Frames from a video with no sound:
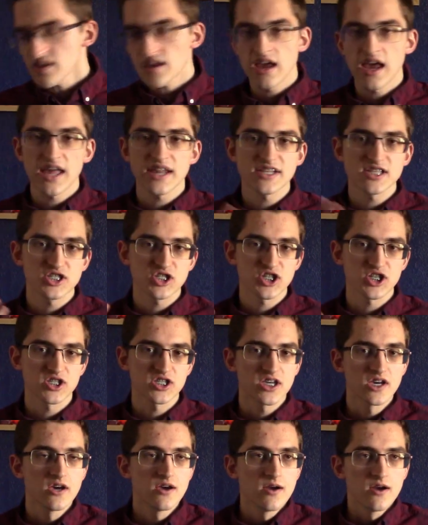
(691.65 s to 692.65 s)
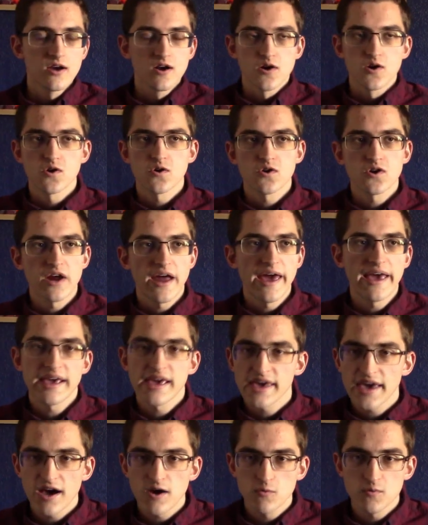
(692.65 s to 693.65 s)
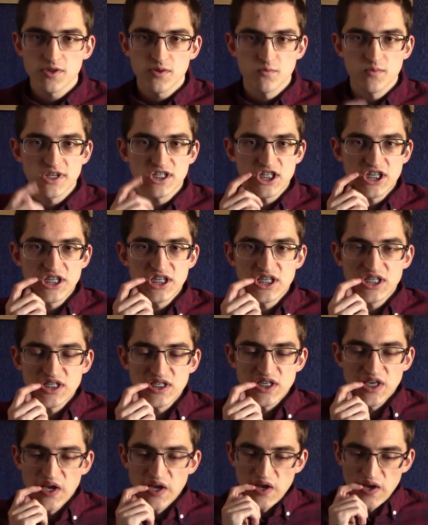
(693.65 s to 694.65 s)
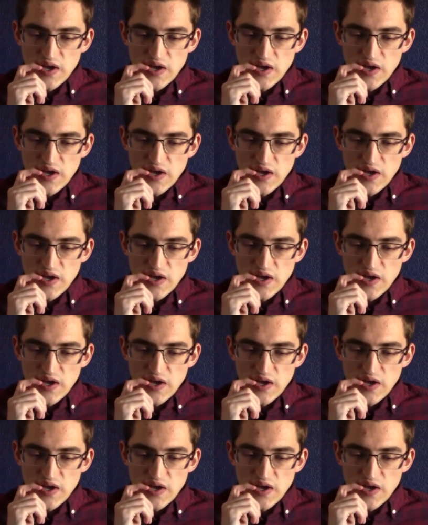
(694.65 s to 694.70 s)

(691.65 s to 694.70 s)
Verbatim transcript: and it's just her hanging out with witches,